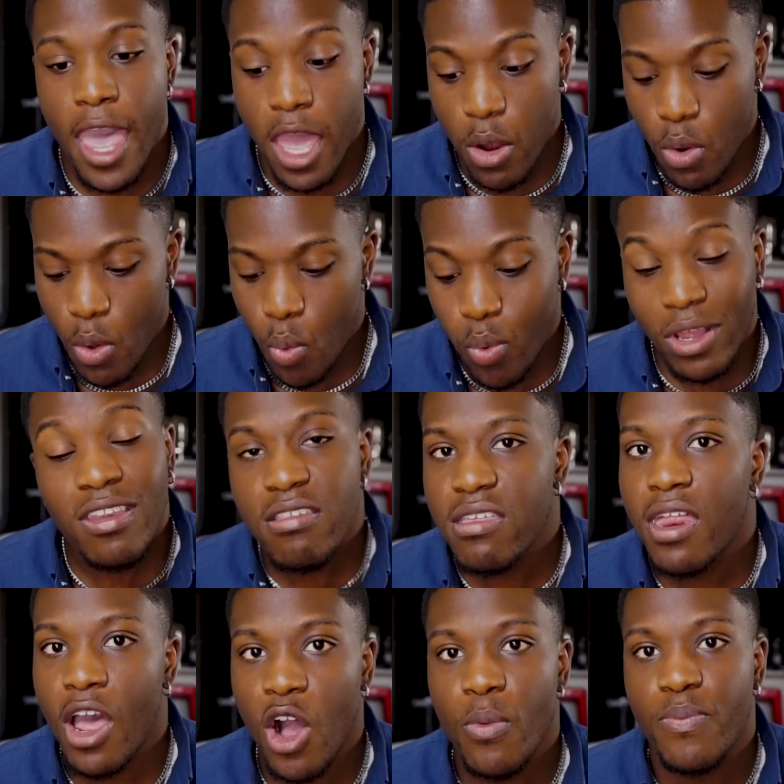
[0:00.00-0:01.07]
And what does
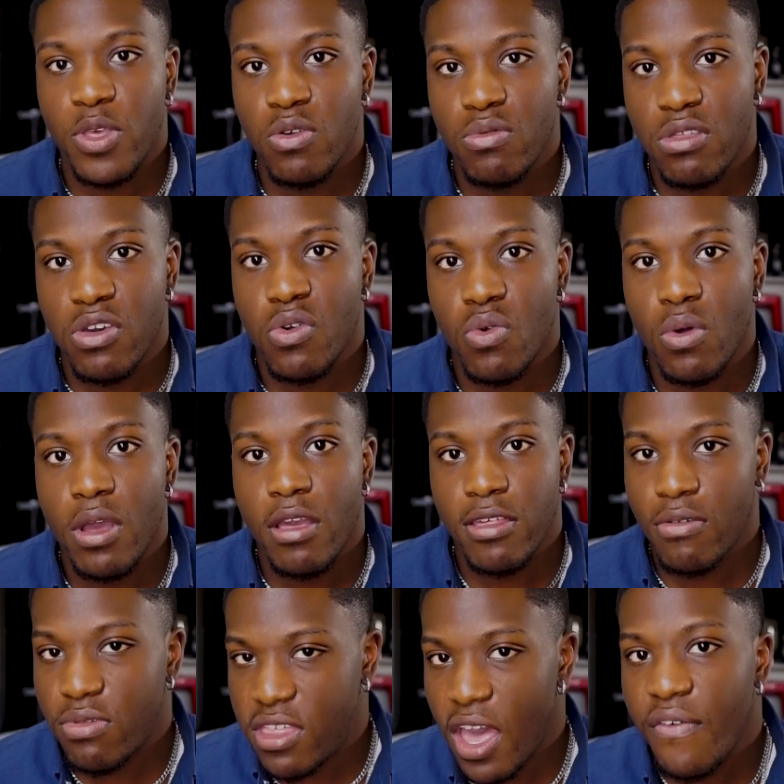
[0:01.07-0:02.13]
it help you do?
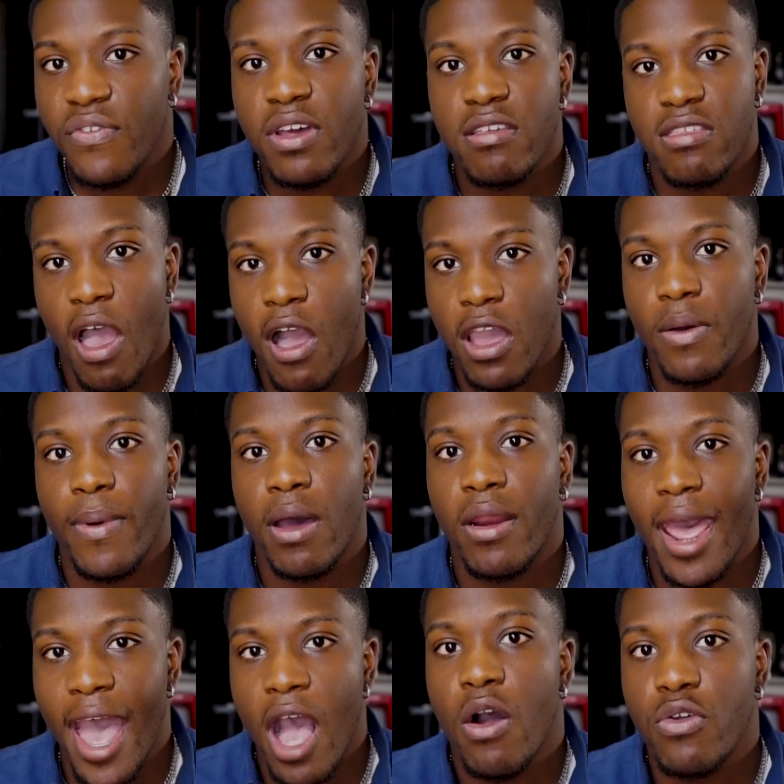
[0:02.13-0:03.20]
So definitely talk
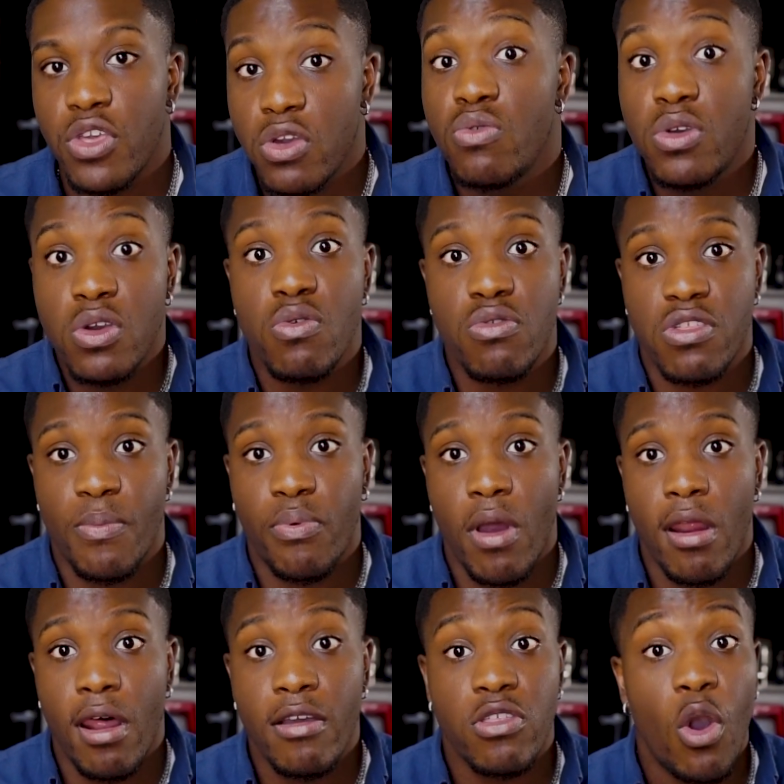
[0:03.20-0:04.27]
about how you use the
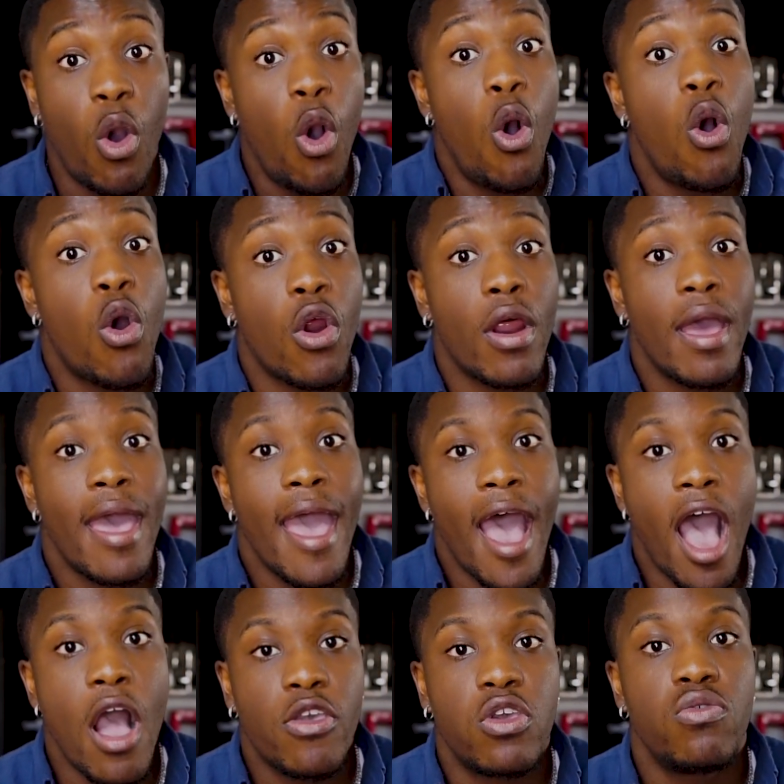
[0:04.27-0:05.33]
product, or
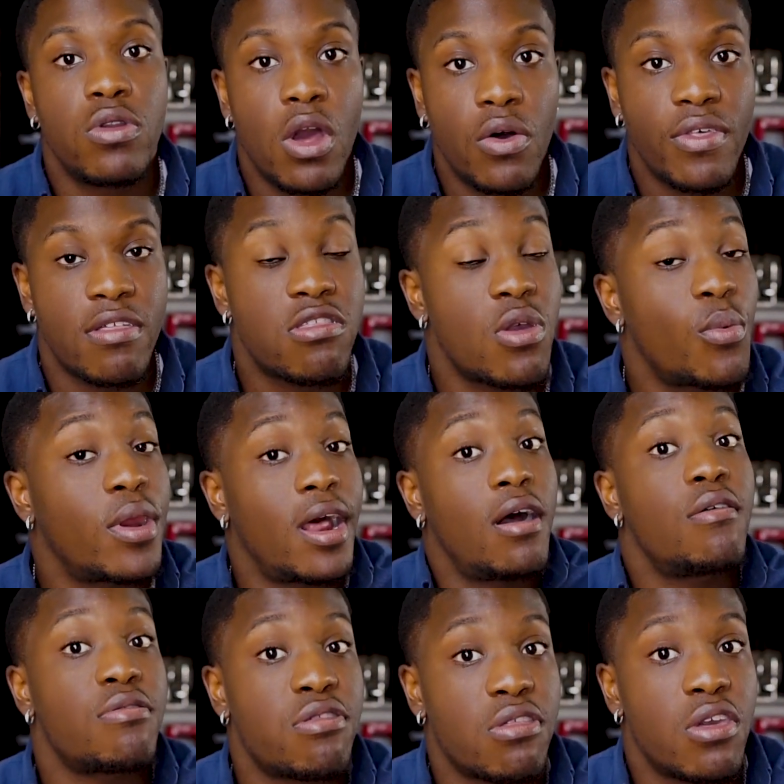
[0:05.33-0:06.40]
how you know that someone
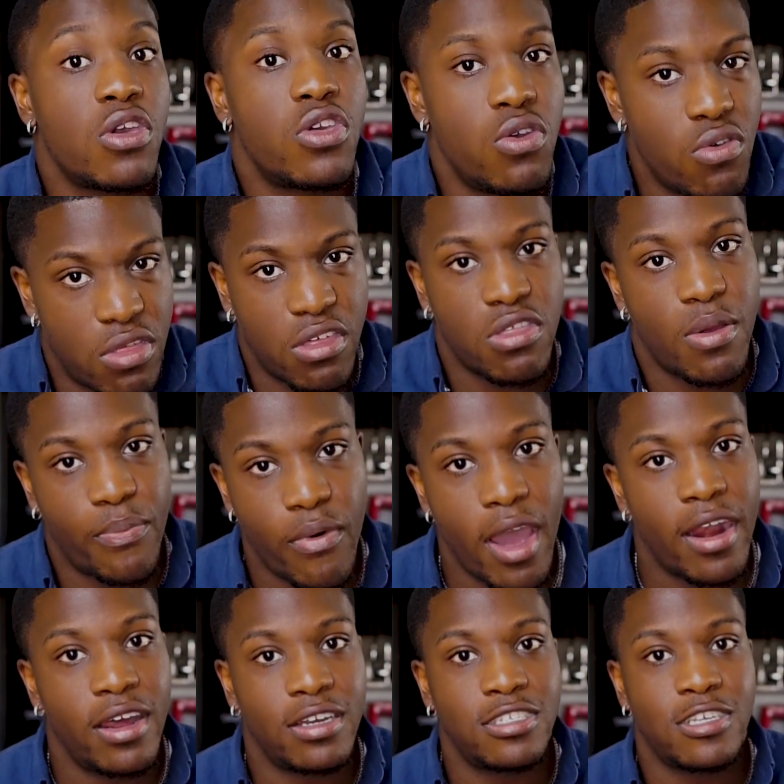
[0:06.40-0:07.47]
else uses the
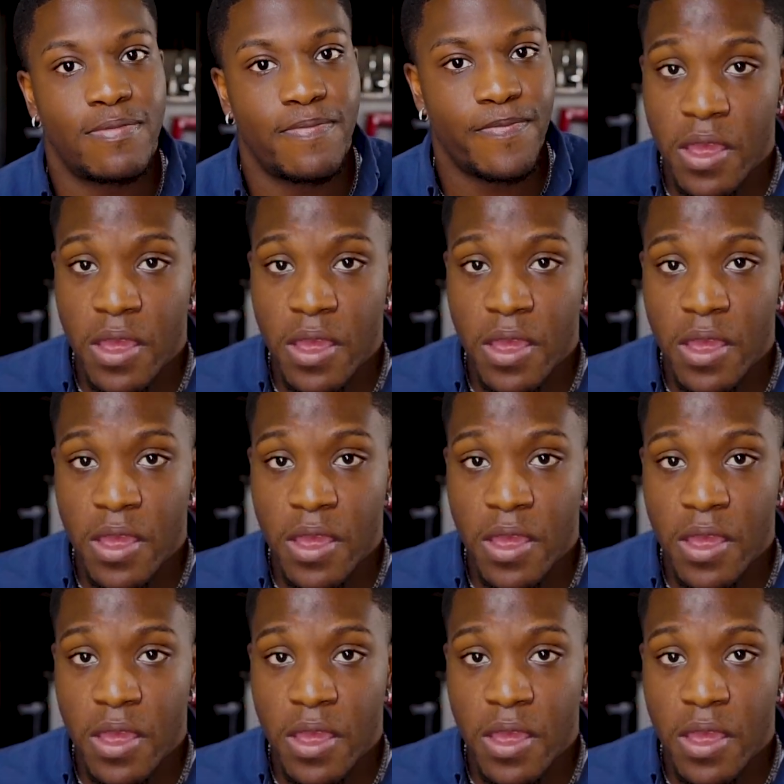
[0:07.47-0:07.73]
product.